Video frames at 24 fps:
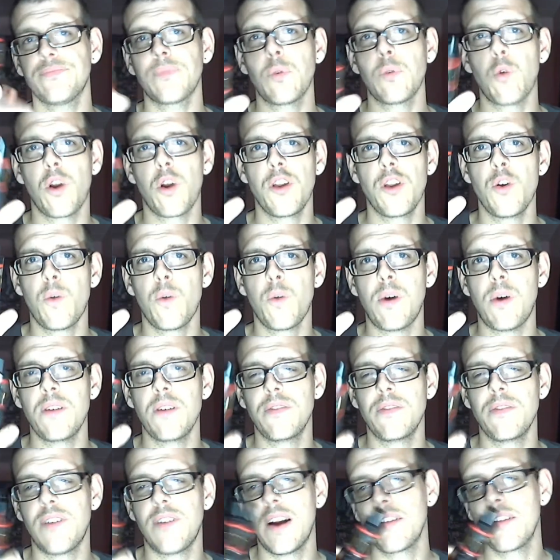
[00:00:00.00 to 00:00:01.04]
We're on a zero point
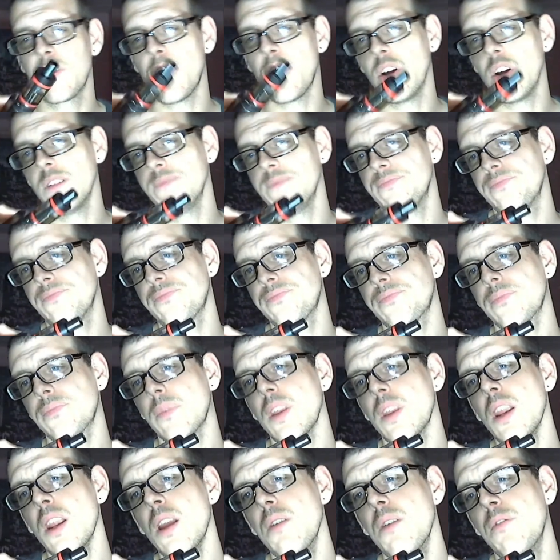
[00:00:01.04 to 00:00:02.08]
five coil,
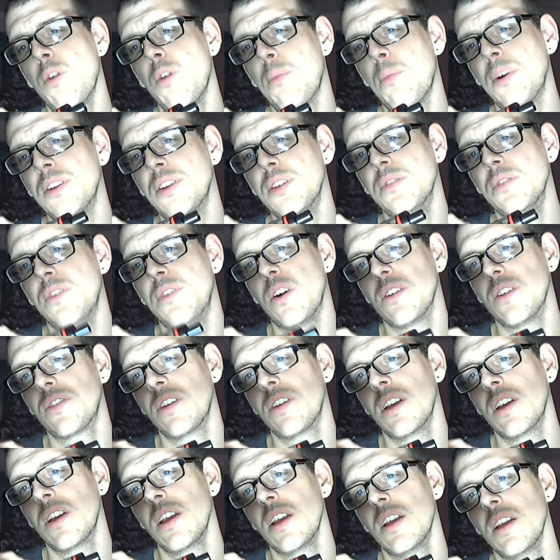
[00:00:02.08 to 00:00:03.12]
four point two
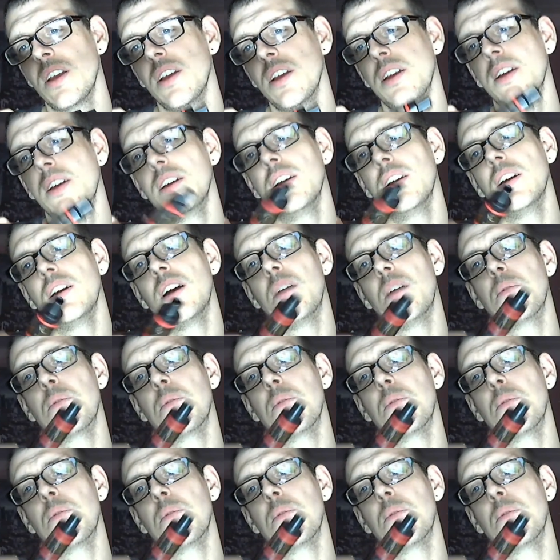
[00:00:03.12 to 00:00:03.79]
volts. And